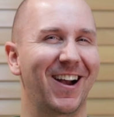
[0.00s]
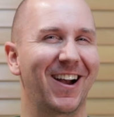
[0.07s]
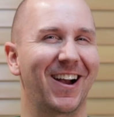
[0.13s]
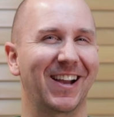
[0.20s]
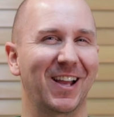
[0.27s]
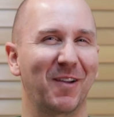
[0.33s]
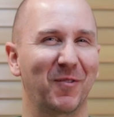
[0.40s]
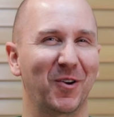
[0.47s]

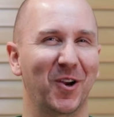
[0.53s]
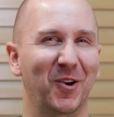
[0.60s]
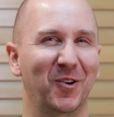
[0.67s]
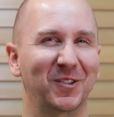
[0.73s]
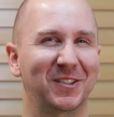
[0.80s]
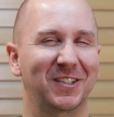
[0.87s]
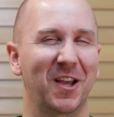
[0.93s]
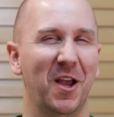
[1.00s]
I am your
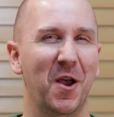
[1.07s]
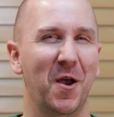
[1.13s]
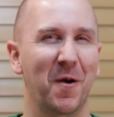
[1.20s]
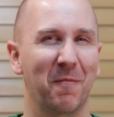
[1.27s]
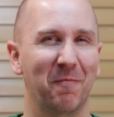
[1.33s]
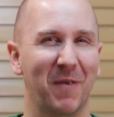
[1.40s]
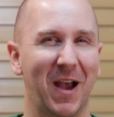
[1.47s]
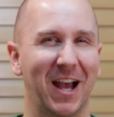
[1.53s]
host,
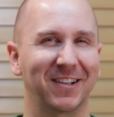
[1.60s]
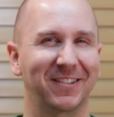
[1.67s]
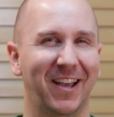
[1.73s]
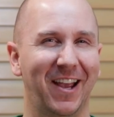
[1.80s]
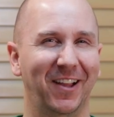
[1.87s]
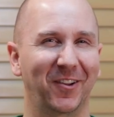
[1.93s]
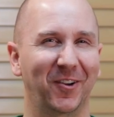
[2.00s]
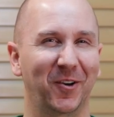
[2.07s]
Matt
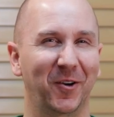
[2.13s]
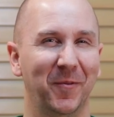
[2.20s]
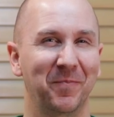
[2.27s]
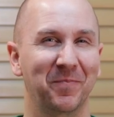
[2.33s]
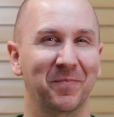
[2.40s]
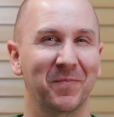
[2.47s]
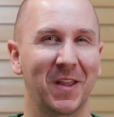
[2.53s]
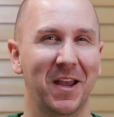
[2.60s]
Taylor.
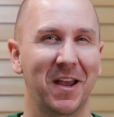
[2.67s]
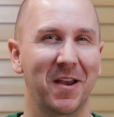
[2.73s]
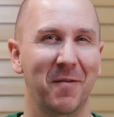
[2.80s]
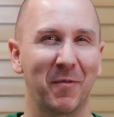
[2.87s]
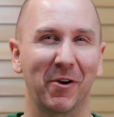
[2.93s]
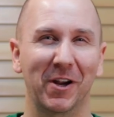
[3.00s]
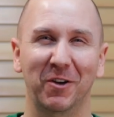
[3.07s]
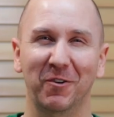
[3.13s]

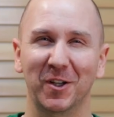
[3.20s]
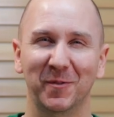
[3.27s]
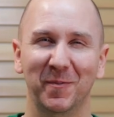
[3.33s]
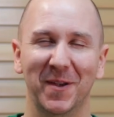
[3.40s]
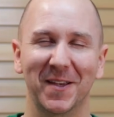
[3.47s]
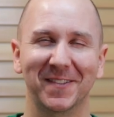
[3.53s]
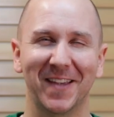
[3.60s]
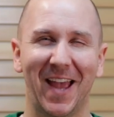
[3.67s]
Merry
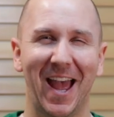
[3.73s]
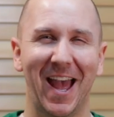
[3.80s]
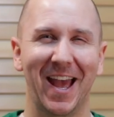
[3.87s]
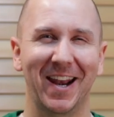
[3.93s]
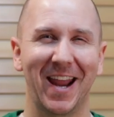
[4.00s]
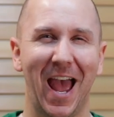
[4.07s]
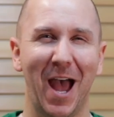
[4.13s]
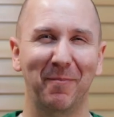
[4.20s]
Christmas
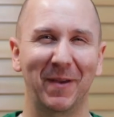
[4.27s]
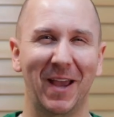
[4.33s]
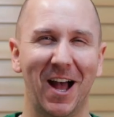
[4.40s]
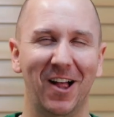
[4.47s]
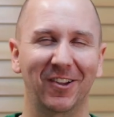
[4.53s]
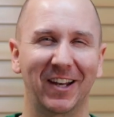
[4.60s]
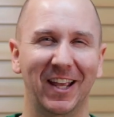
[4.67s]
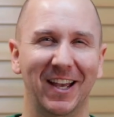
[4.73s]
and happy
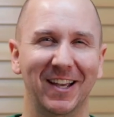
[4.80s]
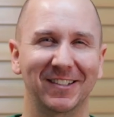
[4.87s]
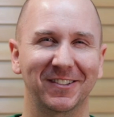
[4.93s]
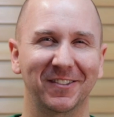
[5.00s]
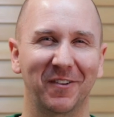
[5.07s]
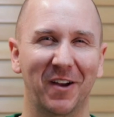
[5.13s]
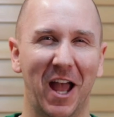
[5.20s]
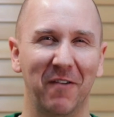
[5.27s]
holidays
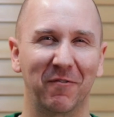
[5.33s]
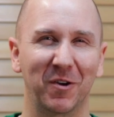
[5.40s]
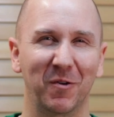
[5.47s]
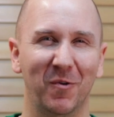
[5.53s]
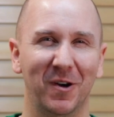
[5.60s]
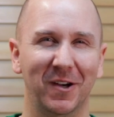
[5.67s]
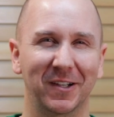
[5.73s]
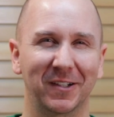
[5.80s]
to
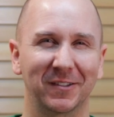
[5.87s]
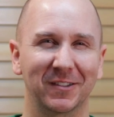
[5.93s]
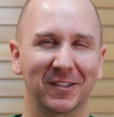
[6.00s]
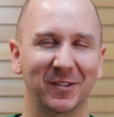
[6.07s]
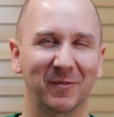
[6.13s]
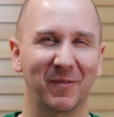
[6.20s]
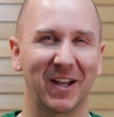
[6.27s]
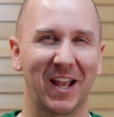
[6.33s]
everyone.
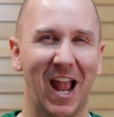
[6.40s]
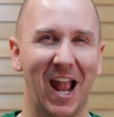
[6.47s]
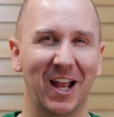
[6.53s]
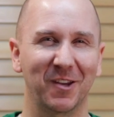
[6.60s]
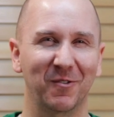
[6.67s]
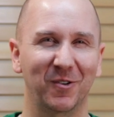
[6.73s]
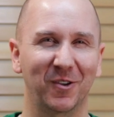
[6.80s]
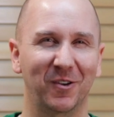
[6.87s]
This is my
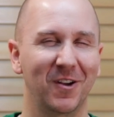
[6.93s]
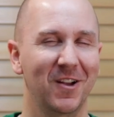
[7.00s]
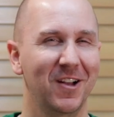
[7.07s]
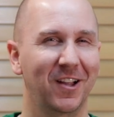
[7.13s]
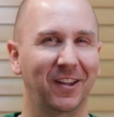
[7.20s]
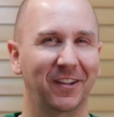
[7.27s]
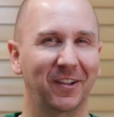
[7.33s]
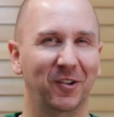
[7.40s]
annual
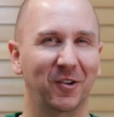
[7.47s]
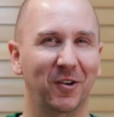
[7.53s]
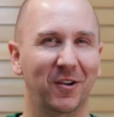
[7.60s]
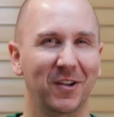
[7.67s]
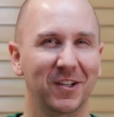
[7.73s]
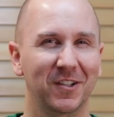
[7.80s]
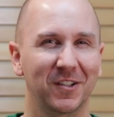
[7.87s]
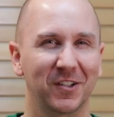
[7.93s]
little
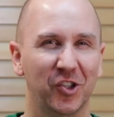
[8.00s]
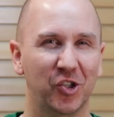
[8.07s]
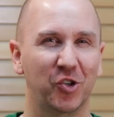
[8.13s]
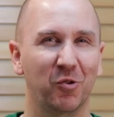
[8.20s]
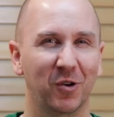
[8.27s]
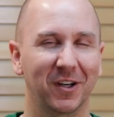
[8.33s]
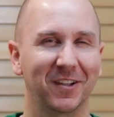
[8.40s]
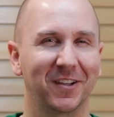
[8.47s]

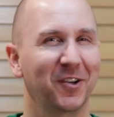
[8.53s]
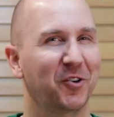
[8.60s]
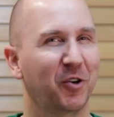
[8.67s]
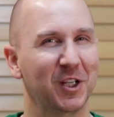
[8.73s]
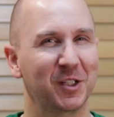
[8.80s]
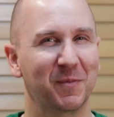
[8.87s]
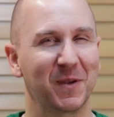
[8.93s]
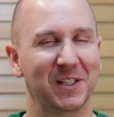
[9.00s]
short
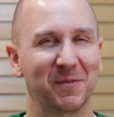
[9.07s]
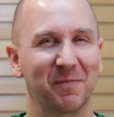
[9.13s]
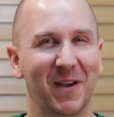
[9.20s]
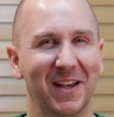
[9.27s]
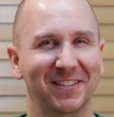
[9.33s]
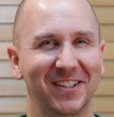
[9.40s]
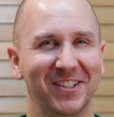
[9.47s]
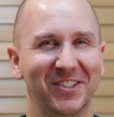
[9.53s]
Christmas
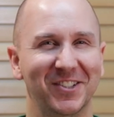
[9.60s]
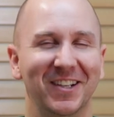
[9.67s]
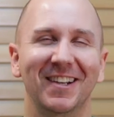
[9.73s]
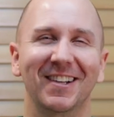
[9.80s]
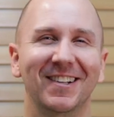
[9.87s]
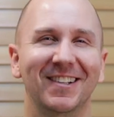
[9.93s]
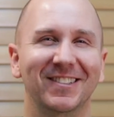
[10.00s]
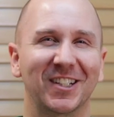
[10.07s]
message.
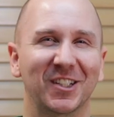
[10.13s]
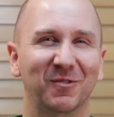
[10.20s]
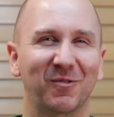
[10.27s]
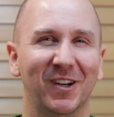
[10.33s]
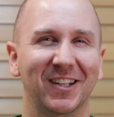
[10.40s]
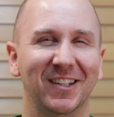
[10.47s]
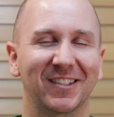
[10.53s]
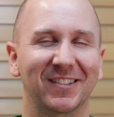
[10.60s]
Just
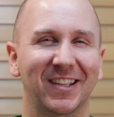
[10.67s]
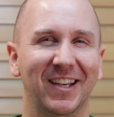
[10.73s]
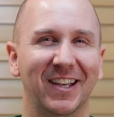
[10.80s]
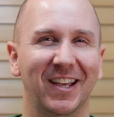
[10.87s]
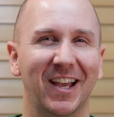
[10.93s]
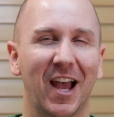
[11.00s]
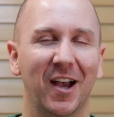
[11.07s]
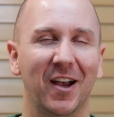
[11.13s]
wanted to
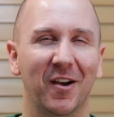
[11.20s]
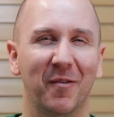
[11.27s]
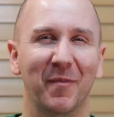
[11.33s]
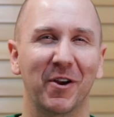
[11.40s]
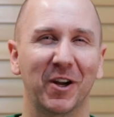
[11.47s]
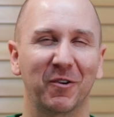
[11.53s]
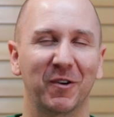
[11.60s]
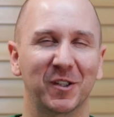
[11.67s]
say uh,
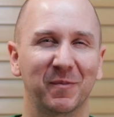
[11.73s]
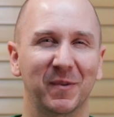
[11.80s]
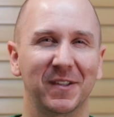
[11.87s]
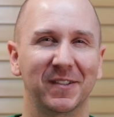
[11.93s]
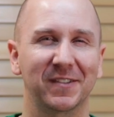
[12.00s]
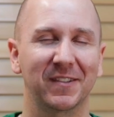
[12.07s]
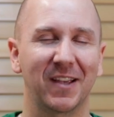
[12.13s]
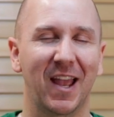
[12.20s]
Merry
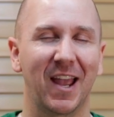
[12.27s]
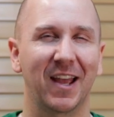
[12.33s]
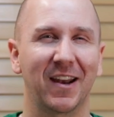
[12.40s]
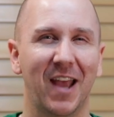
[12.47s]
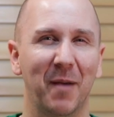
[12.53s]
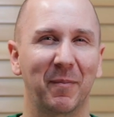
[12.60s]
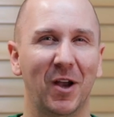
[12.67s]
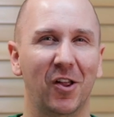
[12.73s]
Christmas
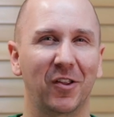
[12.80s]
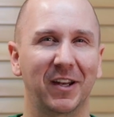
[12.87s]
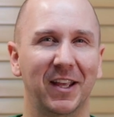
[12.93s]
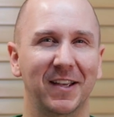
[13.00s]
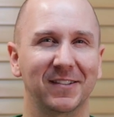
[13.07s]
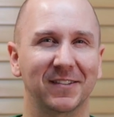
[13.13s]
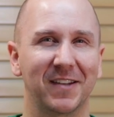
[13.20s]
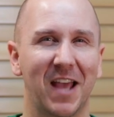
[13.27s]
and happy
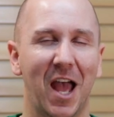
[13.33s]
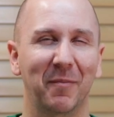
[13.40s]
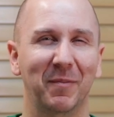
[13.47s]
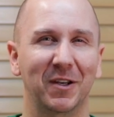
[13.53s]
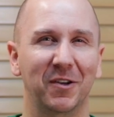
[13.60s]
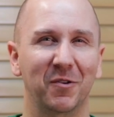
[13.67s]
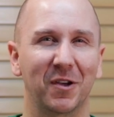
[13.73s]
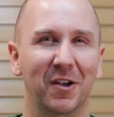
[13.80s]
holidays and
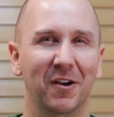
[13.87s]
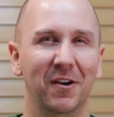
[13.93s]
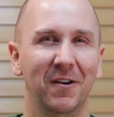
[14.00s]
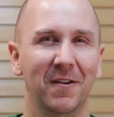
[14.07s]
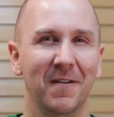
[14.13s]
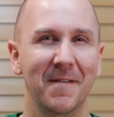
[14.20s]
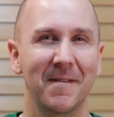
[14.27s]
happy new year.